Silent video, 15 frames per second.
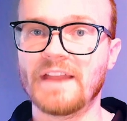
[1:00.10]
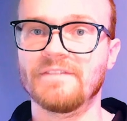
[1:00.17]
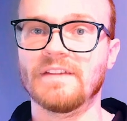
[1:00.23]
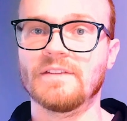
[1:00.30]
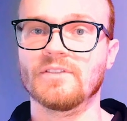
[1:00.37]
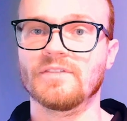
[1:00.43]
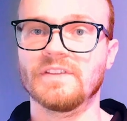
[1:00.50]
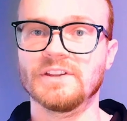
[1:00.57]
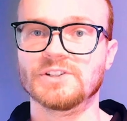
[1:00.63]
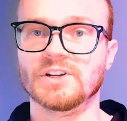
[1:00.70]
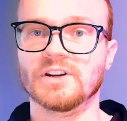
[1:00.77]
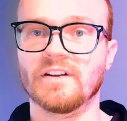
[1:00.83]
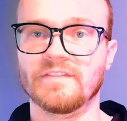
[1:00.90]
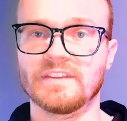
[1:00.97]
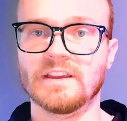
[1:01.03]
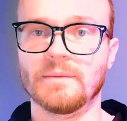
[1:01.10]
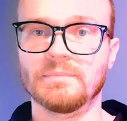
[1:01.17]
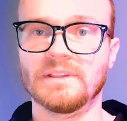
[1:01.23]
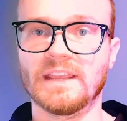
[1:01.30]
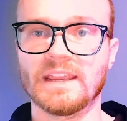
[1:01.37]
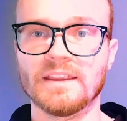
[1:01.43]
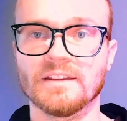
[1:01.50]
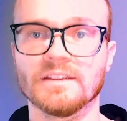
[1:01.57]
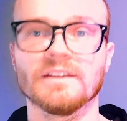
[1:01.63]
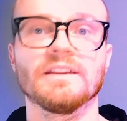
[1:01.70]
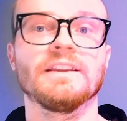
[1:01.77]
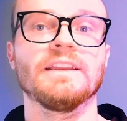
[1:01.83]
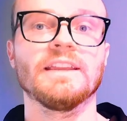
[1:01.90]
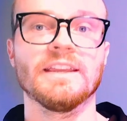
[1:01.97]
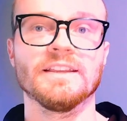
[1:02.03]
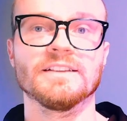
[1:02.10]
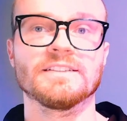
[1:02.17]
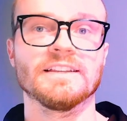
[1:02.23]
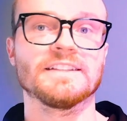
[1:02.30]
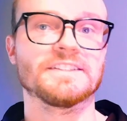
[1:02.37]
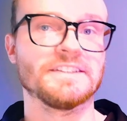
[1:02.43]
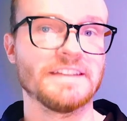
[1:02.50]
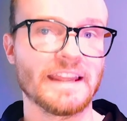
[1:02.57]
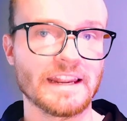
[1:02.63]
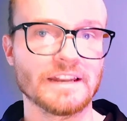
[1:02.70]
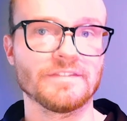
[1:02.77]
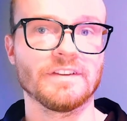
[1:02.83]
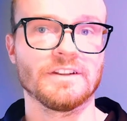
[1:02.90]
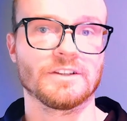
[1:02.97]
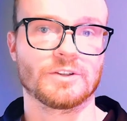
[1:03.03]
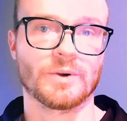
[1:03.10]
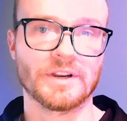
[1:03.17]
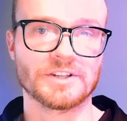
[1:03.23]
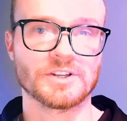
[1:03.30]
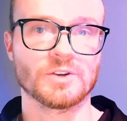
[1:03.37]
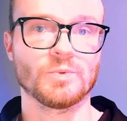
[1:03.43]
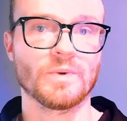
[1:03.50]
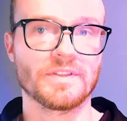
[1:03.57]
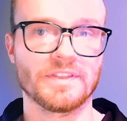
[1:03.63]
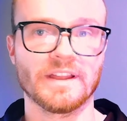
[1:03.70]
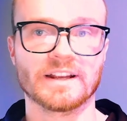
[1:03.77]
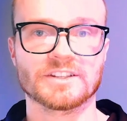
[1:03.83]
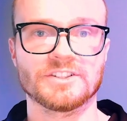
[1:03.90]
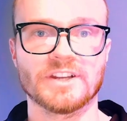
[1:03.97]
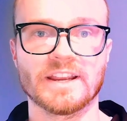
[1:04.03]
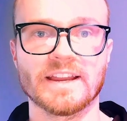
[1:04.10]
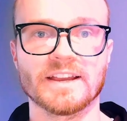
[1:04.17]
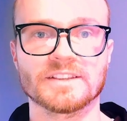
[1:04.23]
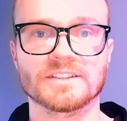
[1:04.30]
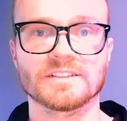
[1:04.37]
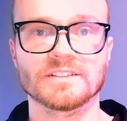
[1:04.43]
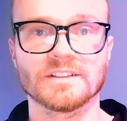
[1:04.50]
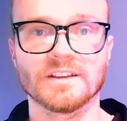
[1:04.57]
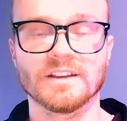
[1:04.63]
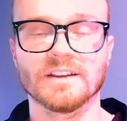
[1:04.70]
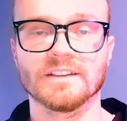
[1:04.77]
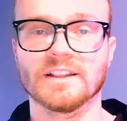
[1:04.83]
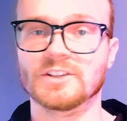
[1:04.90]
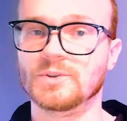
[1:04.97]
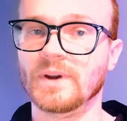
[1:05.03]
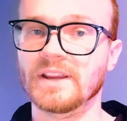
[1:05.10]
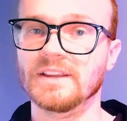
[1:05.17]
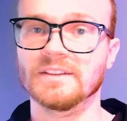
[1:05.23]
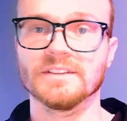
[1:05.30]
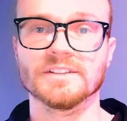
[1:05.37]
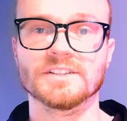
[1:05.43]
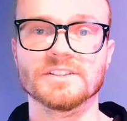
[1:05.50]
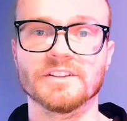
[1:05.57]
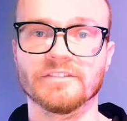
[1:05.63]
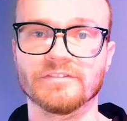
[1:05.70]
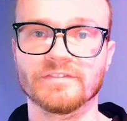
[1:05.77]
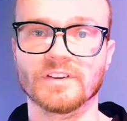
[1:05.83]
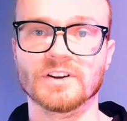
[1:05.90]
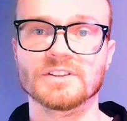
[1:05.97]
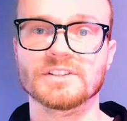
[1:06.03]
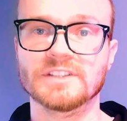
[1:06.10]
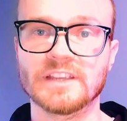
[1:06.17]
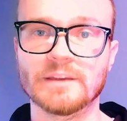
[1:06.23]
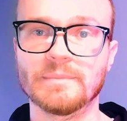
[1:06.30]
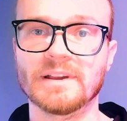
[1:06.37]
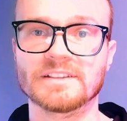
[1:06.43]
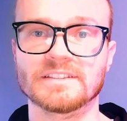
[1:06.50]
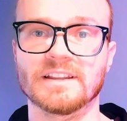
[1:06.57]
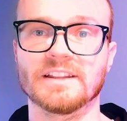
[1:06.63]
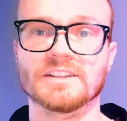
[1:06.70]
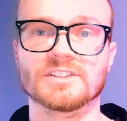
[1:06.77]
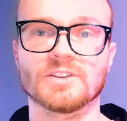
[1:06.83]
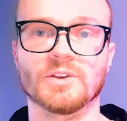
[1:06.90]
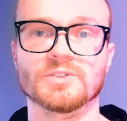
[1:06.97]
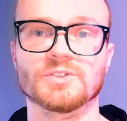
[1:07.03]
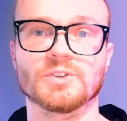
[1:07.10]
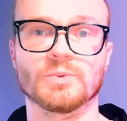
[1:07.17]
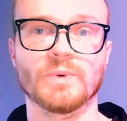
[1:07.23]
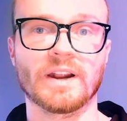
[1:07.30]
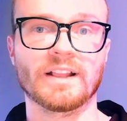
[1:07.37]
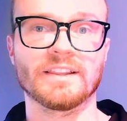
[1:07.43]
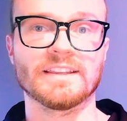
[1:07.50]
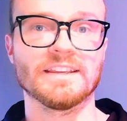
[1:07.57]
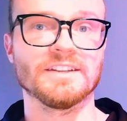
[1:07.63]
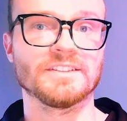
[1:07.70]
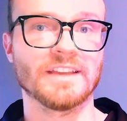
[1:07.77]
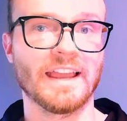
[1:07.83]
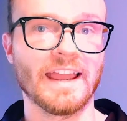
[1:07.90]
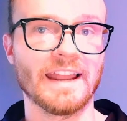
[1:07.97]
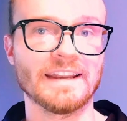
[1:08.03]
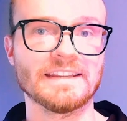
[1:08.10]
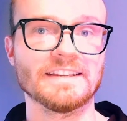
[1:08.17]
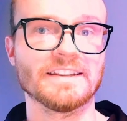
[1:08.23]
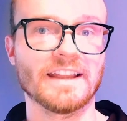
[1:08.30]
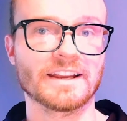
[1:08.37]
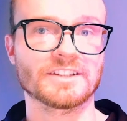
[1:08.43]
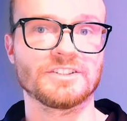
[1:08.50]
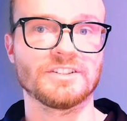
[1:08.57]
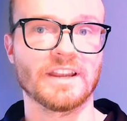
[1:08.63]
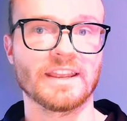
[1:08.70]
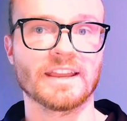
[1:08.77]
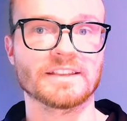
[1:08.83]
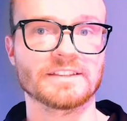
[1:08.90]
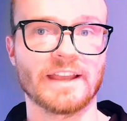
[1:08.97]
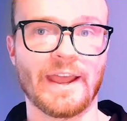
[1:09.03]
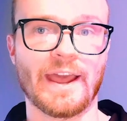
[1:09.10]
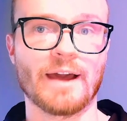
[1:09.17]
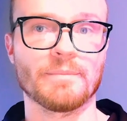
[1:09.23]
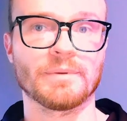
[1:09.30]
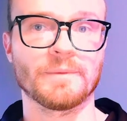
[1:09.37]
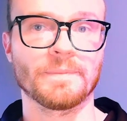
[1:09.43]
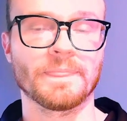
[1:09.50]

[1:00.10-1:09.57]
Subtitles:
favorite feature of the update, is its native integration with Next.js. That's right, this is the first CMS that installs directly into any Next.js app.